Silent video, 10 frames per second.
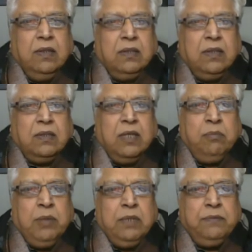The
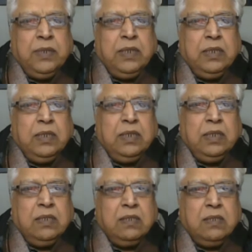thermal affinity
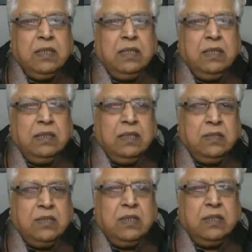is
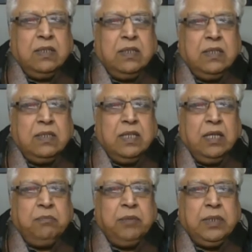this drug is
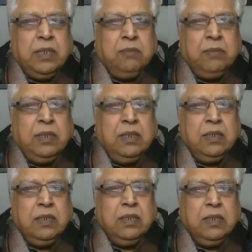ambithermal.
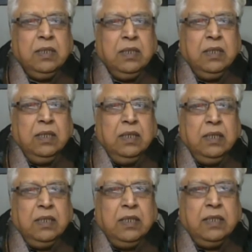
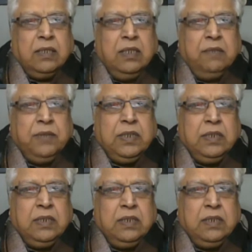Lateral
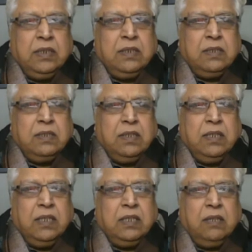affinity is
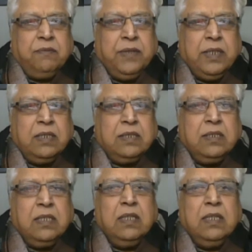it affects
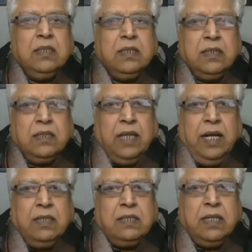the
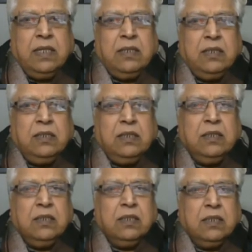right-sided
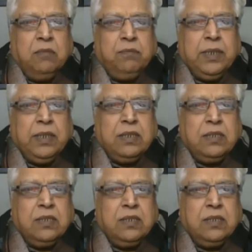complaints.